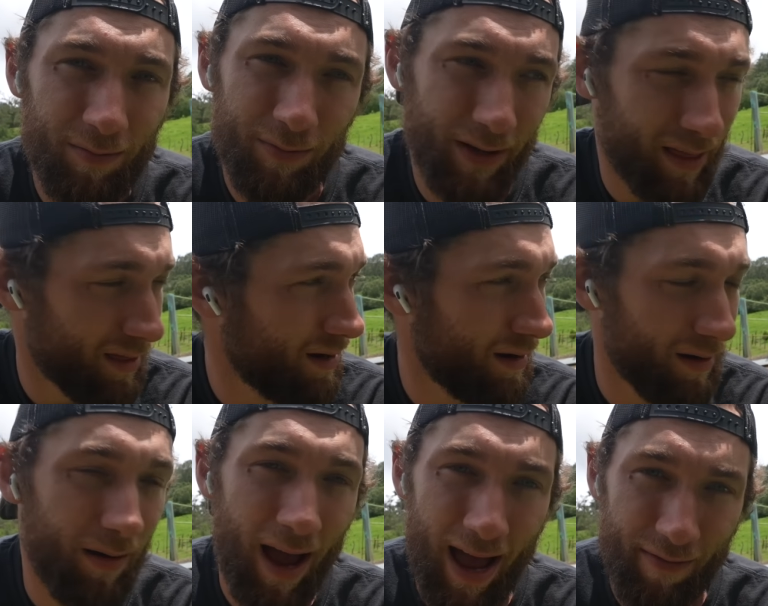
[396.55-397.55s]
with
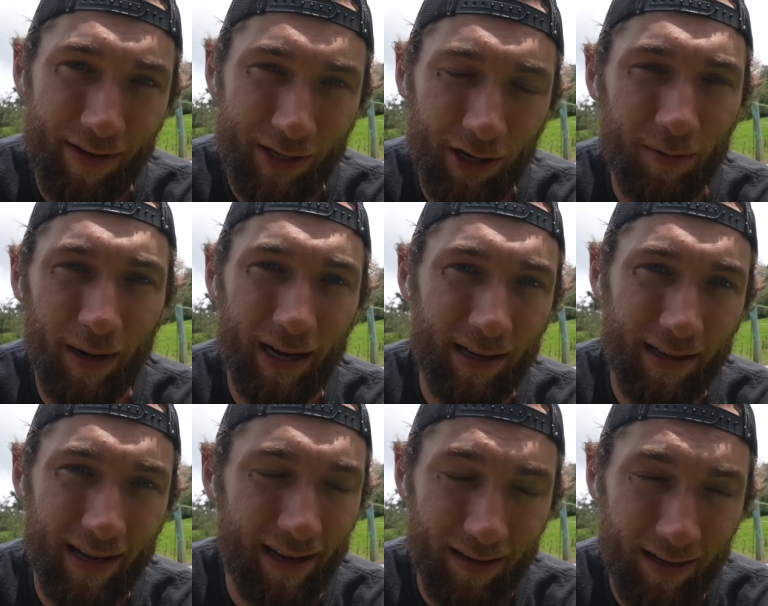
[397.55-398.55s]
a heavy turbine on the
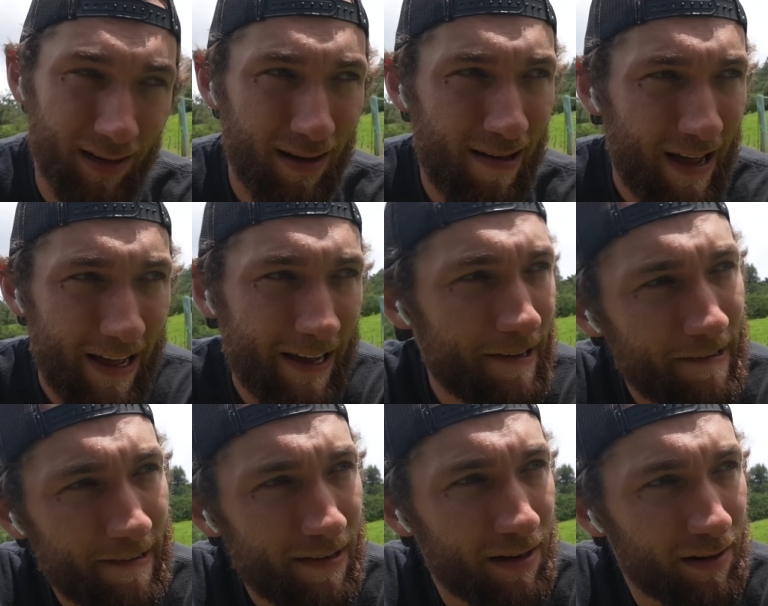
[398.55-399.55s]
end.
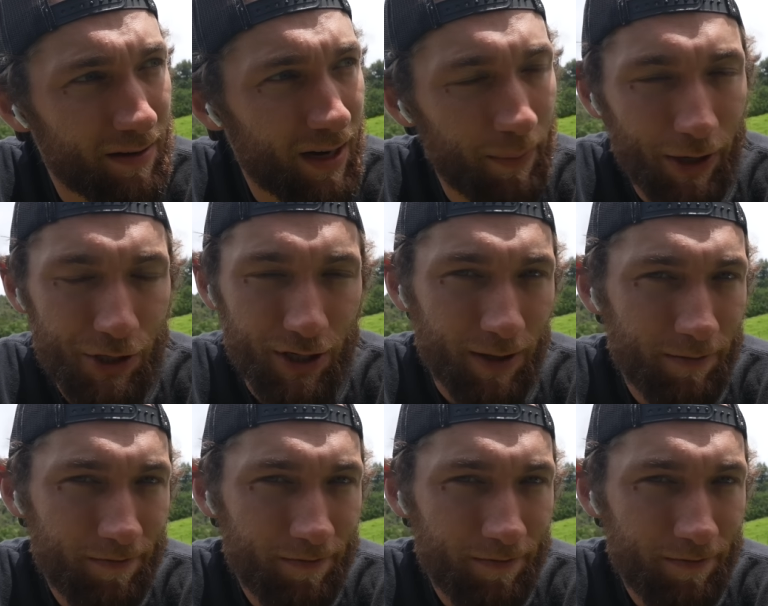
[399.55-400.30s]
I'm not sure.